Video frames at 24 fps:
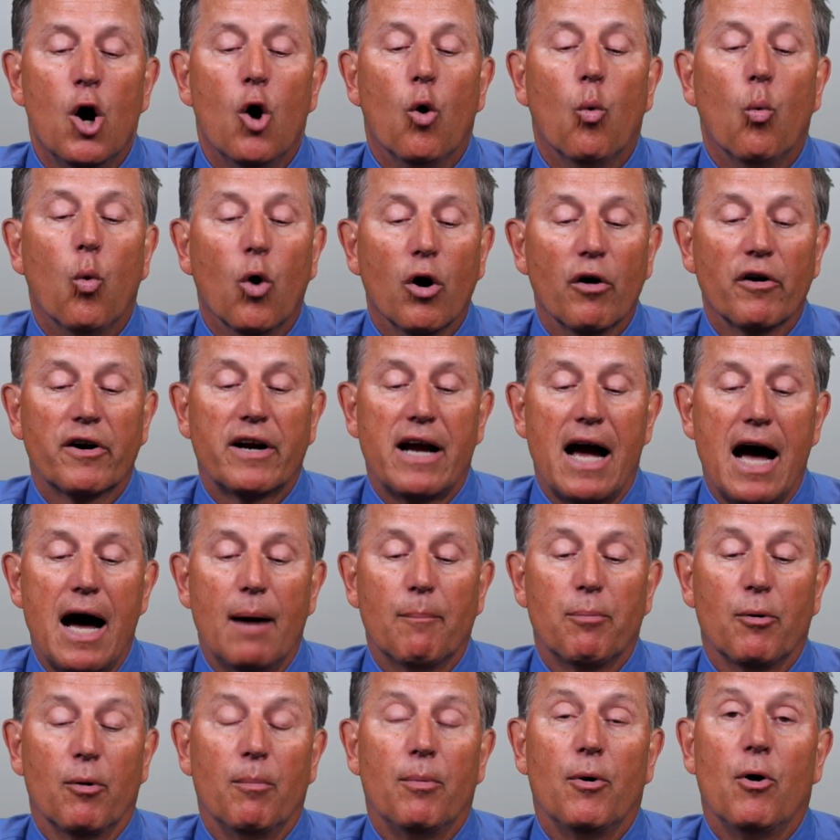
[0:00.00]
were
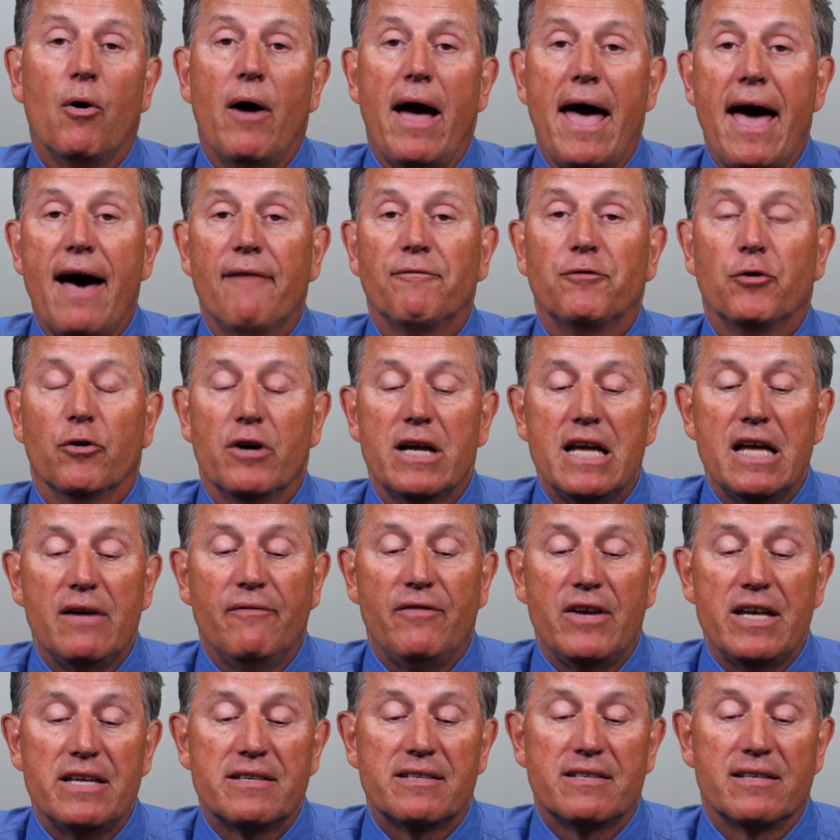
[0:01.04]
comparable after
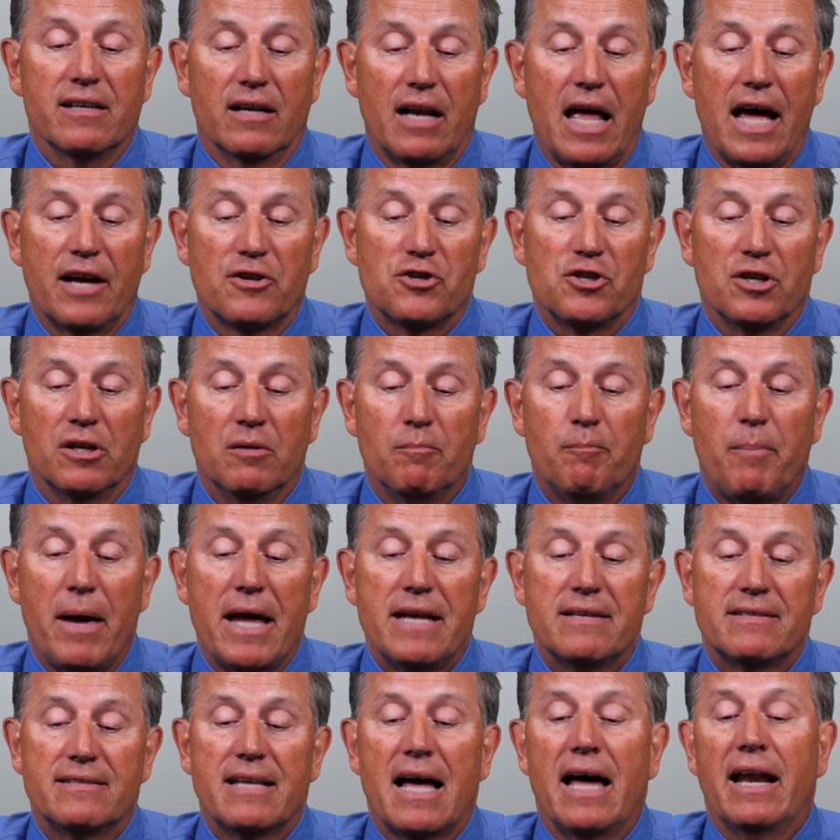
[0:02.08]
EV selection
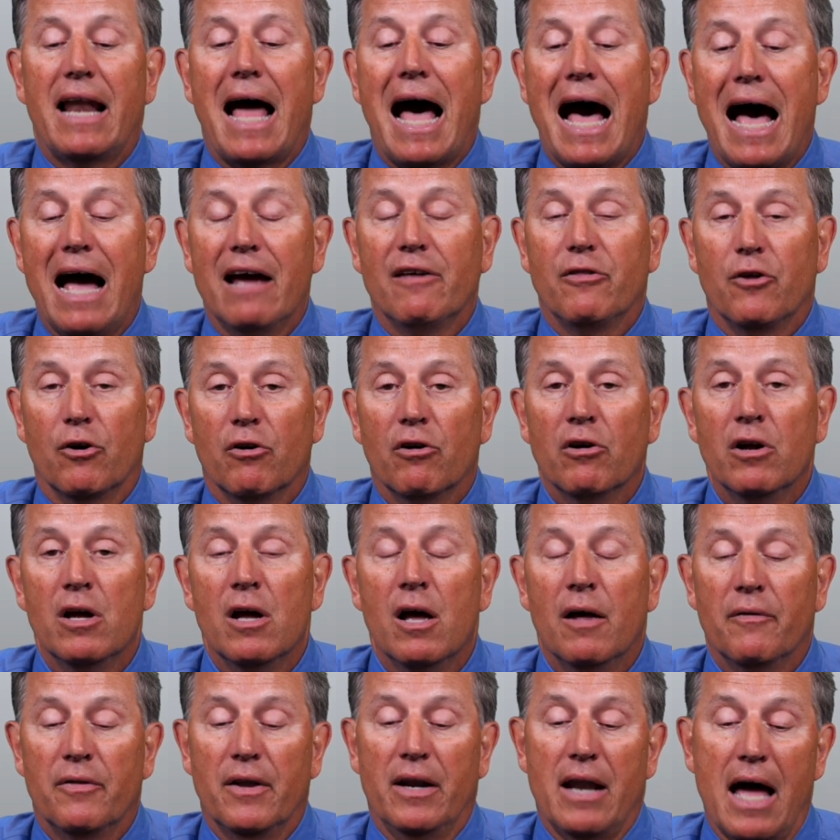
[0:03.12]
based on either
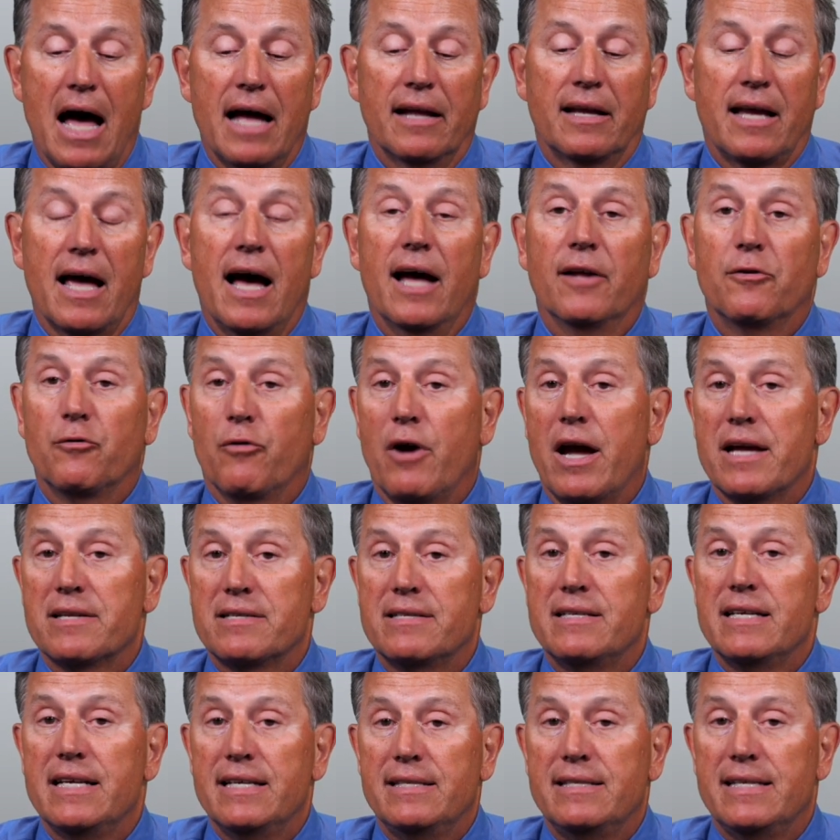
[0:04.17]
the
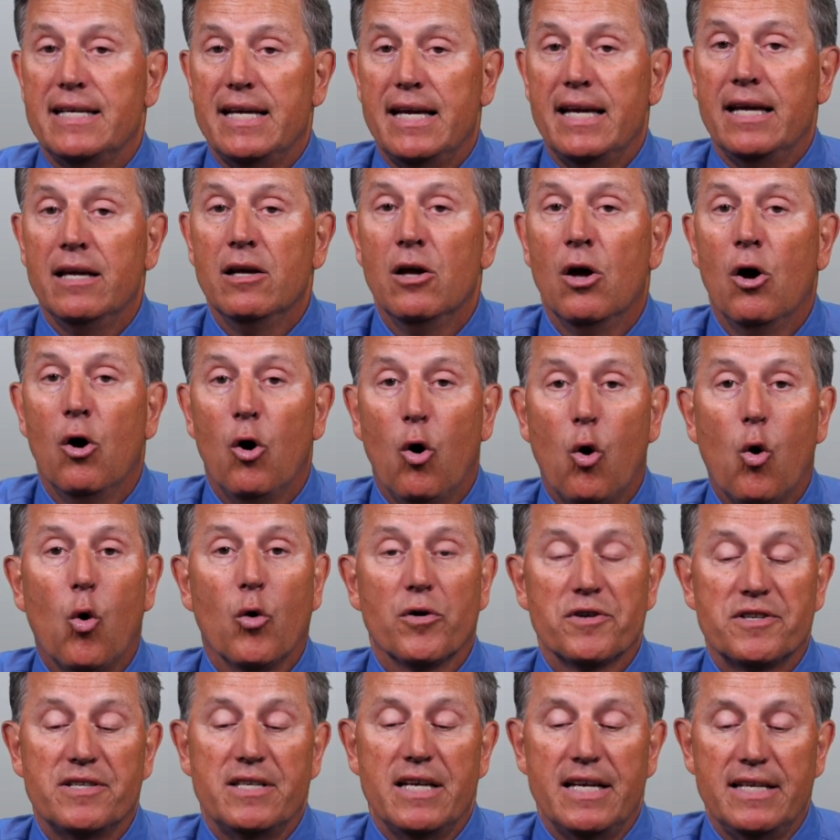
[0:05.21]
non-contrast CT
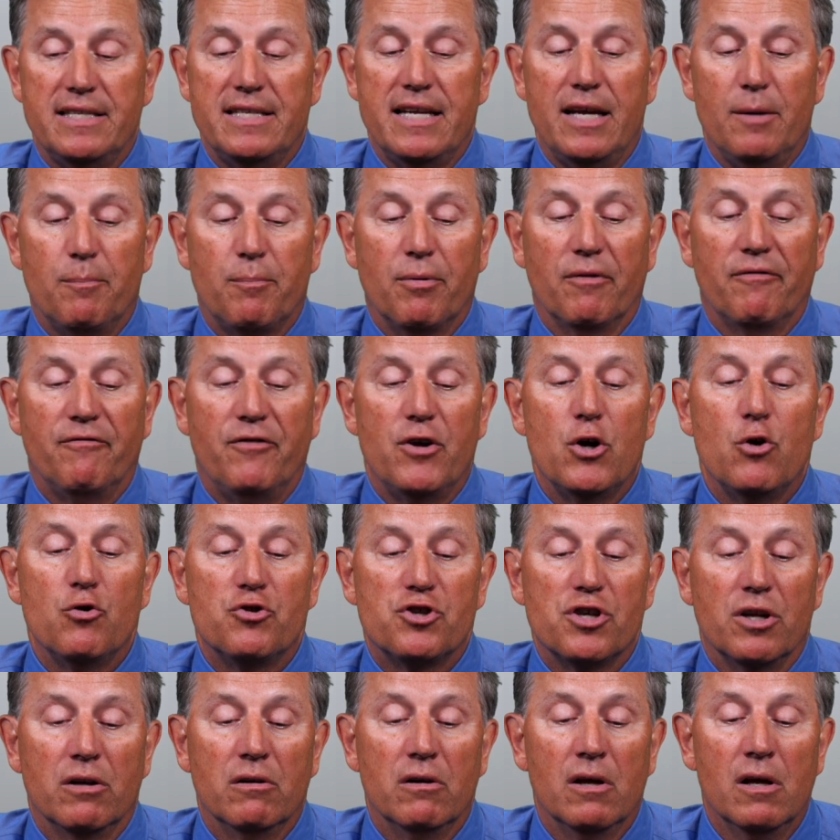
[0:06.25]
or CT
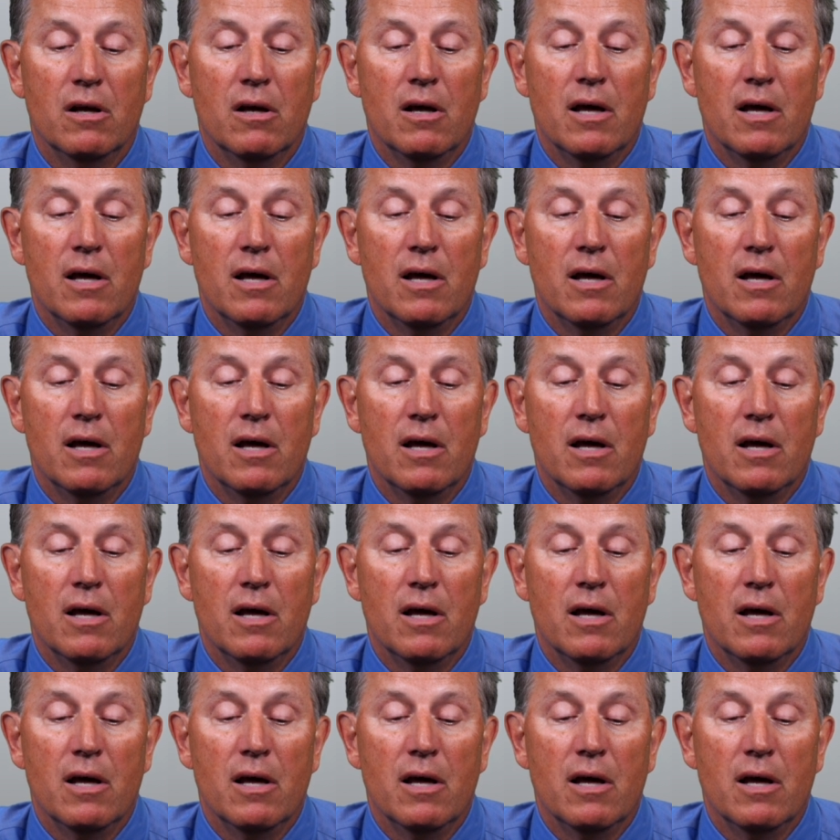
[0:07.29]
perfusion.